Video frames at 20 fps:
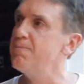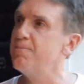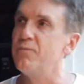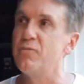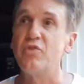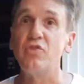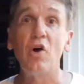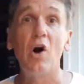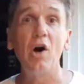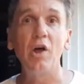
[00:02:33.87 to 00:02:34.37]

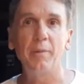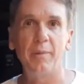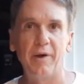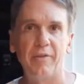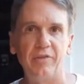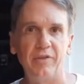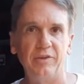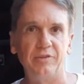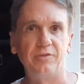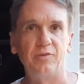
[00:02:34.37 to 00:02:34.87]
thought about
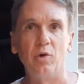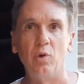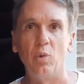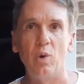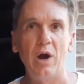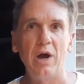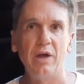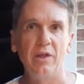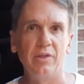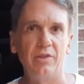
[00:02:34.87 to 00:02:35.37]
this for a
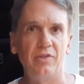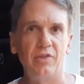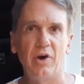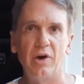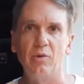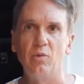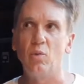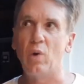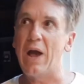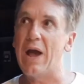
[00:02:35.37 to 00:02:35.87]
while and thought,
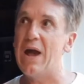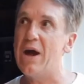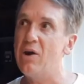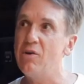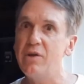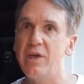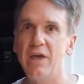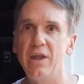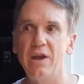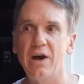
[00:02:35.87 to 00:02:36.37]
how
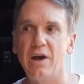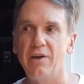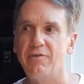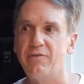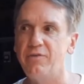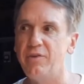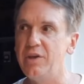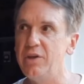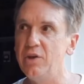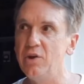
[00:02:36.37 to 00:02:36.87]
can I
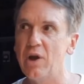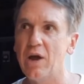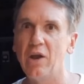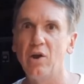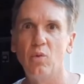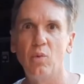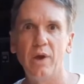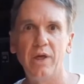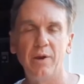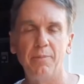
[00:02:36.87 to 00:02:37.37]
figure out a
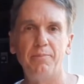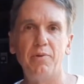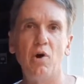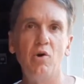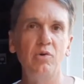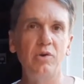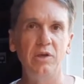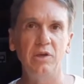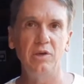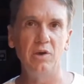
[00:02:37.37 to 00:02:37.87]
way to
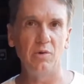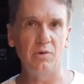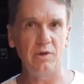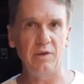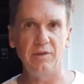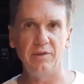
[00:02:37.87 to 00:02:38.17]
Poka Yoke